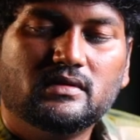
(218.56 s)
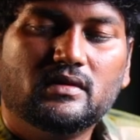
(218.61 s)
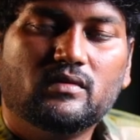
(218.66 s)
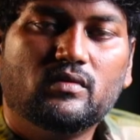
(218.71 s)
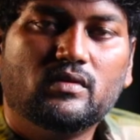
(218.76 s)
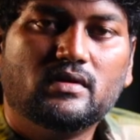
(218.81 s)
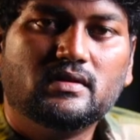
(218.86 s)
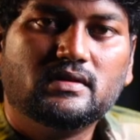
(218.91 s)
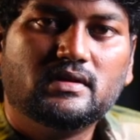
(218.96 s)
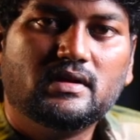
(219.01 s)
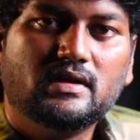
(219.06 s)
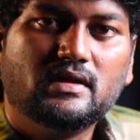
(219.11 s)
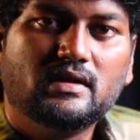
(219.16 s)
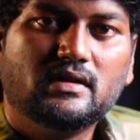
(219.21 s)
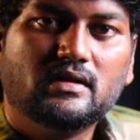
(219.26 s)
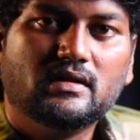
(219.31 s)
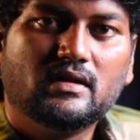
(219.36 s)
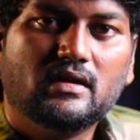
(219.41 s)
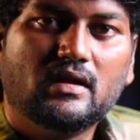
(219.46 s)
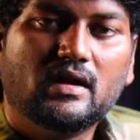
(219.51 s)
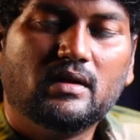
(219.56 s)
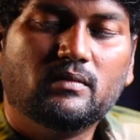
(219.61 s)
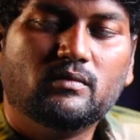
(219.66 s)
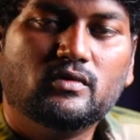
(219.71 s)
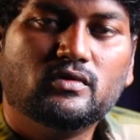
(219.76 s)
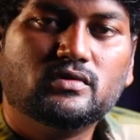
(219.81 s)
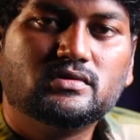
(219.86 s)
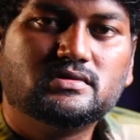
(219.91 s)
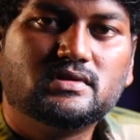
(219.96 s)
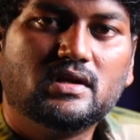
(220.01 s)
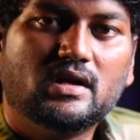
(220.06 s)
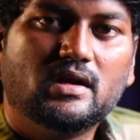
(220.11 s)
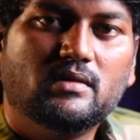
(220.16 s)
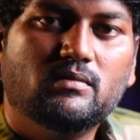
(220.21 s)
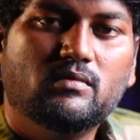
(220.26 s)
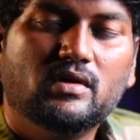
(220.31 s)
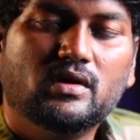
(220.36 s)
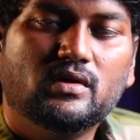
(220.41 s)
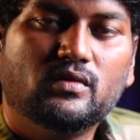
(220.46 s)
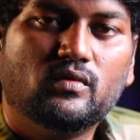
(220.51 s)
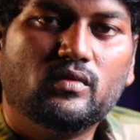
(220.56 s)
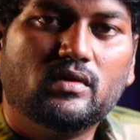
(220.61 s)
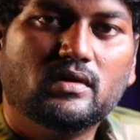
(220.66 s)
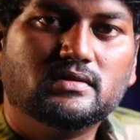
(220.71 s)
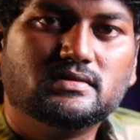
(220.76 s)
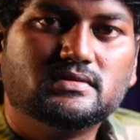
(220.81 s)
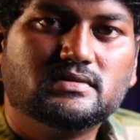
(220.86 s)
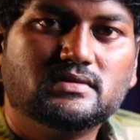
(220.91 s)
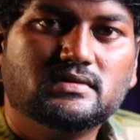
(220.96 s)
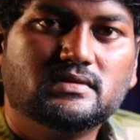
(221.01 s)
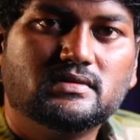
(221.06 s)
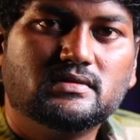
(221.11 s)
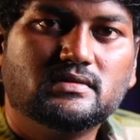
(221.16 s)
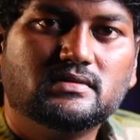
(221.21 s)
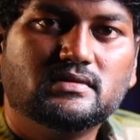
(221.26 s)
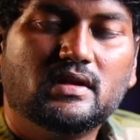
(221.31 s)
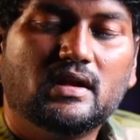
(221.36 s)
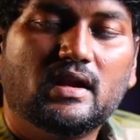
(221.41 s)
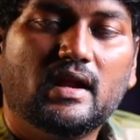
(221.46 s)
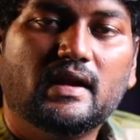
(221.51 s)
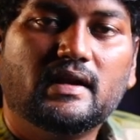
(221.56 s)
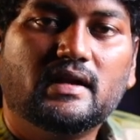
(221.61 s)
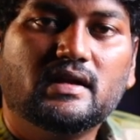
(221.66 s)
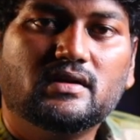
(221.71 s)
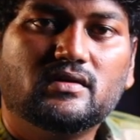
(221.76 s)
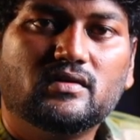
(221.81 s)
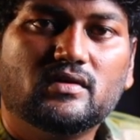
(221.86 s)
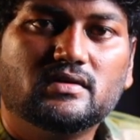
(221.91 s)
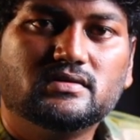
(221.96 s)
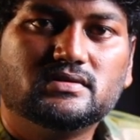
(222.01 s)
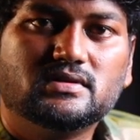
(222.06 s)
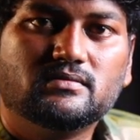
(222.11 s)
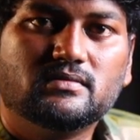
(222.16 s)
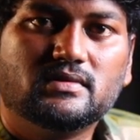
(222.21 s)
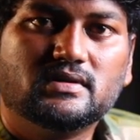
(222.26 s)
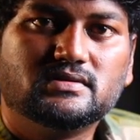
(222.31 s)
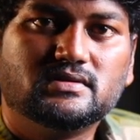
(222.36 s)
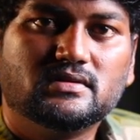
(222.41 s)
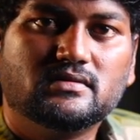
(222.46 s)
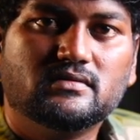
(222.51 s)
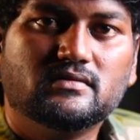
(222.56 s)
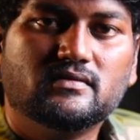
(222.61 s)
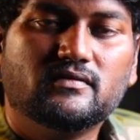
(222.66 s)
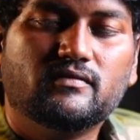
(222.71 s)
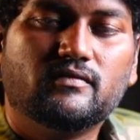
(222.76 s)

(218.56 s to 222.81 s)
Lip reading: The one thing I most admire was the lighting transformation